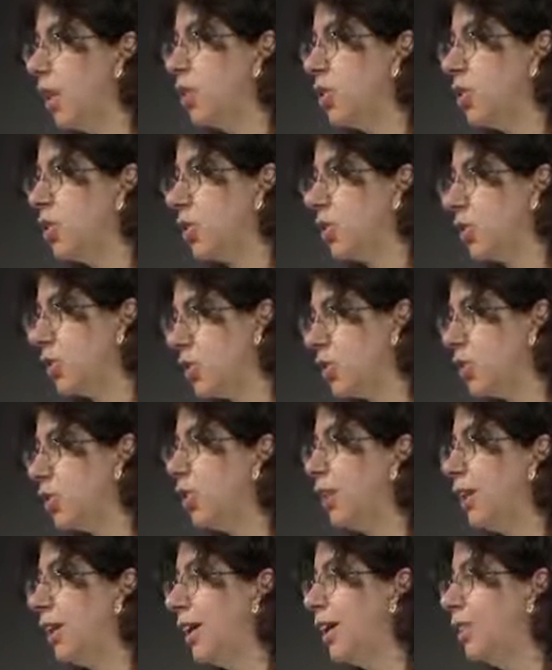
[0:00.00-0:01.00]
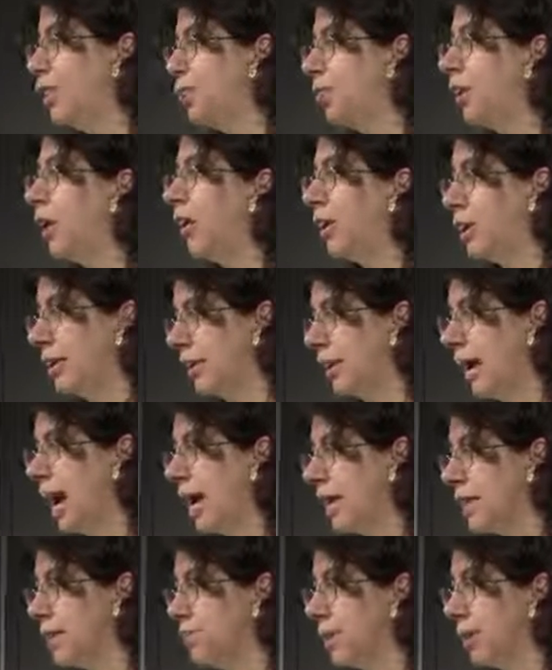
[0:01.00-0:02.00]
So there's certainly numerical
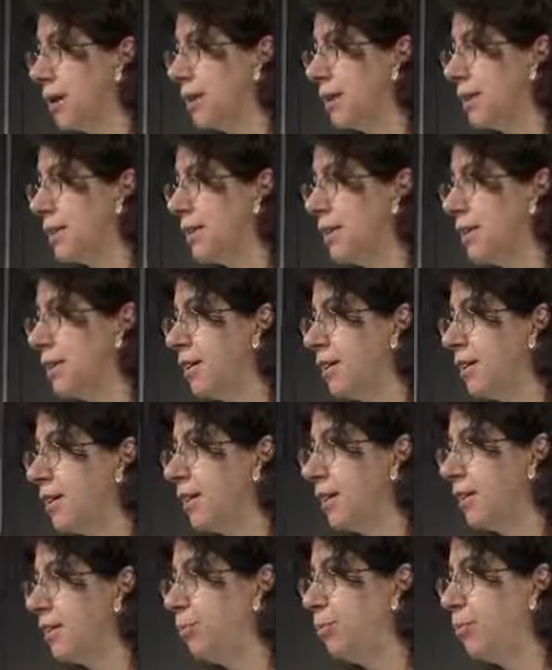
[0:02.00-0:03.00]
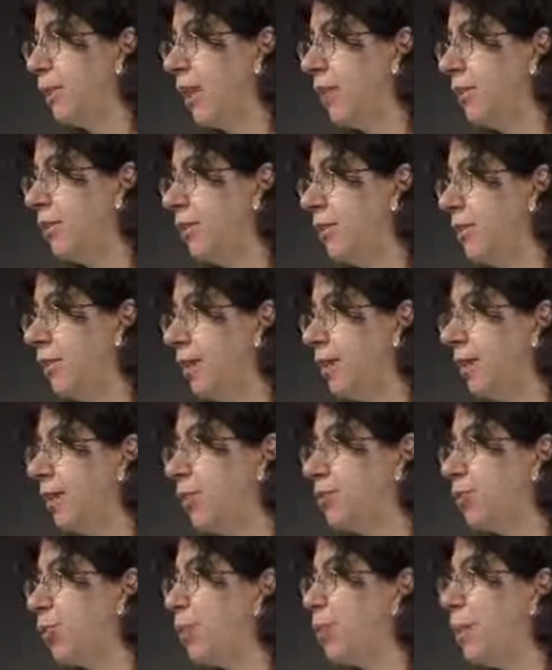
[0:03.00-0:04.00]
aspects. But at
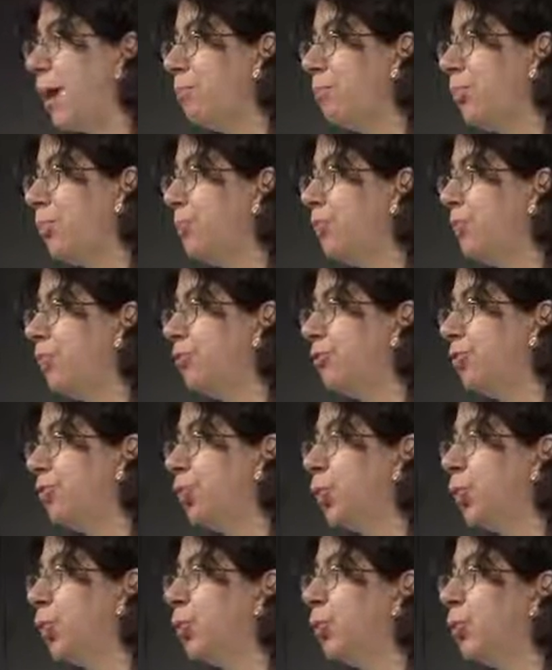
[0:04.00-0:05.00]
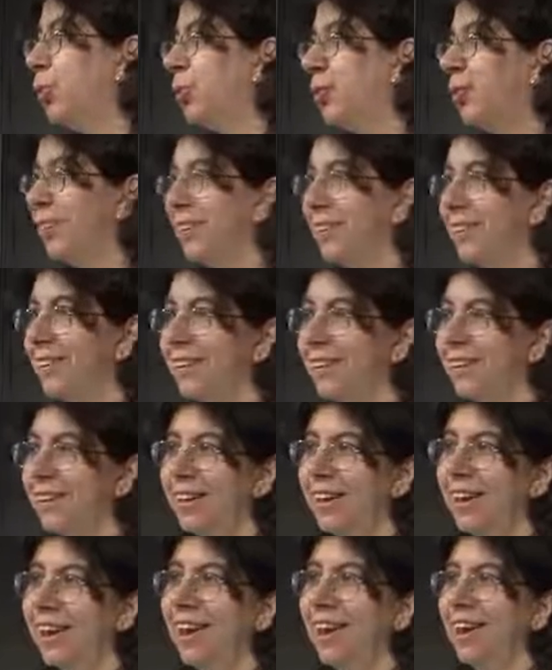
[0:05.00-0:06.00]
least from my point of view,
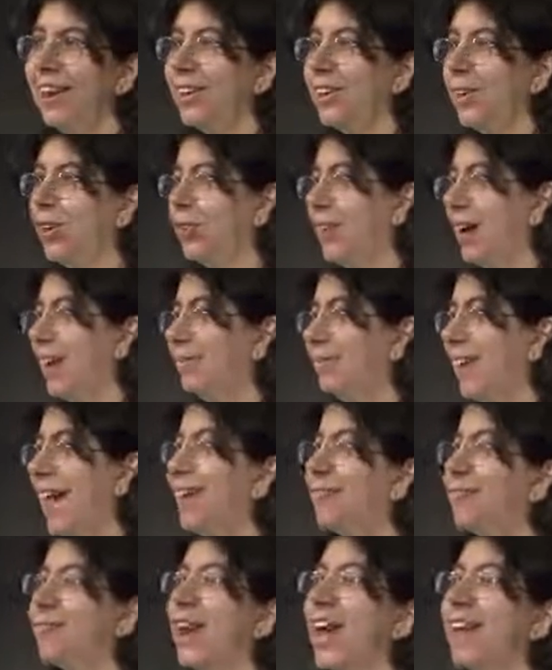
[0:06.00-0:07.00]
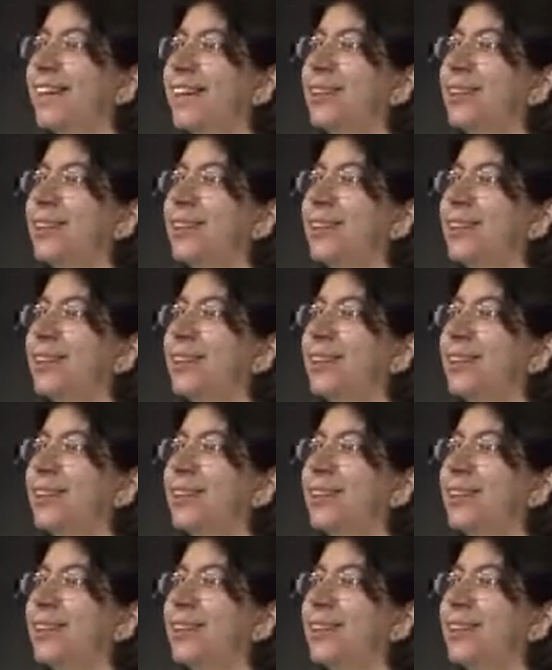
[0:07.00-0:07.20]
you know, I, I, would like the